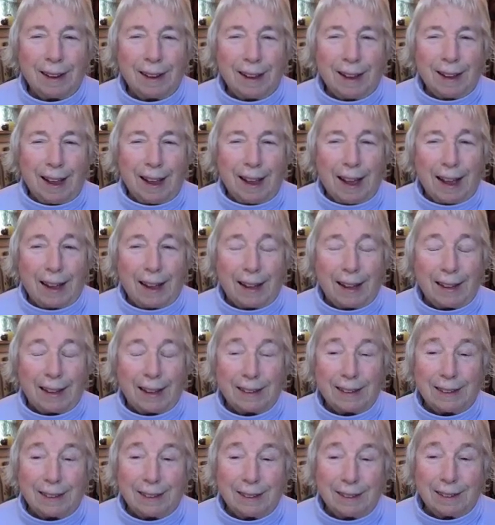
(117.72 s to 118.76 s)

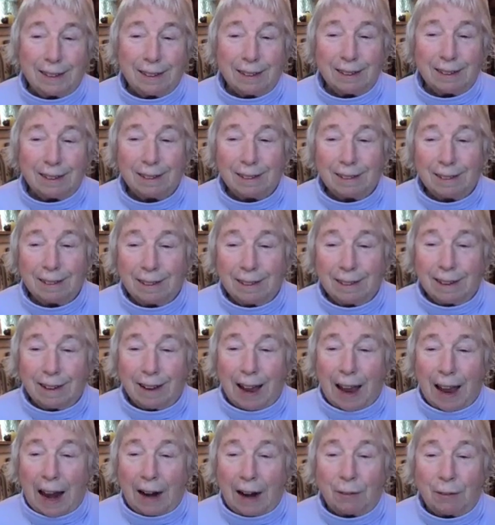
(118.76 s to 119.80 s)
And
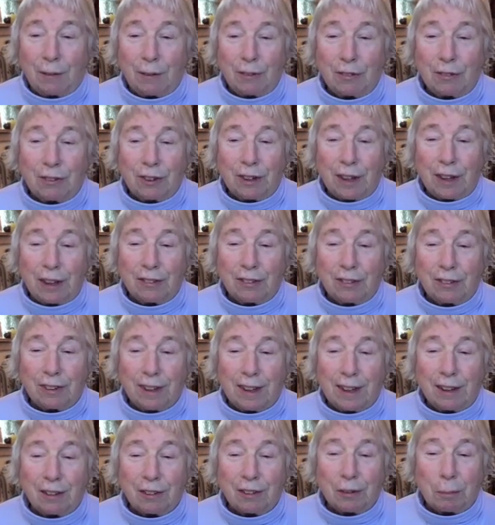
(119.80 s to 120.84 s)
Aaron says
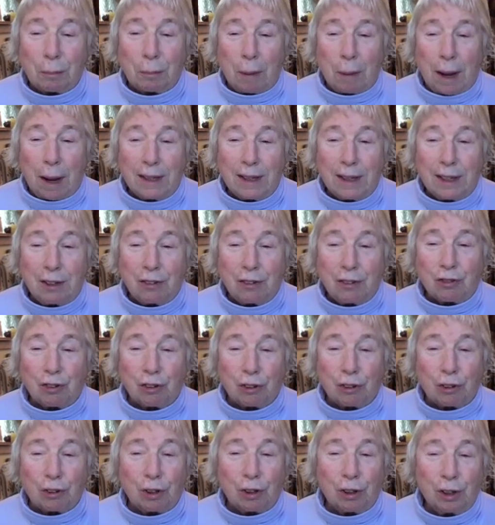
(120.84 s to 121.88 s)
he is my
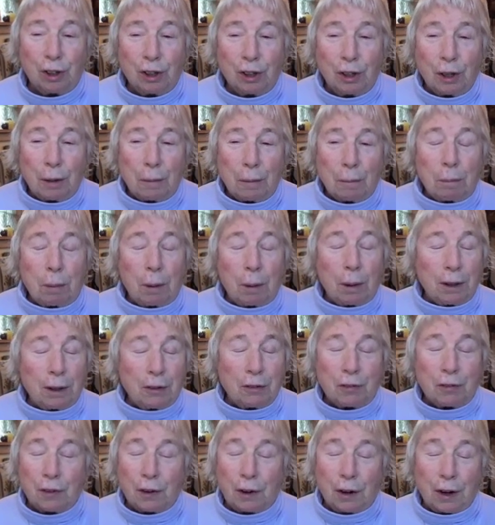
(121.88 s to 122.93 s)
teacher, but
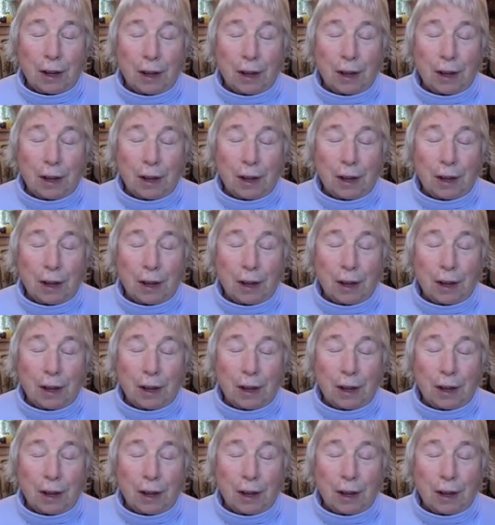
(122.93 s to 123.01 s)
he's very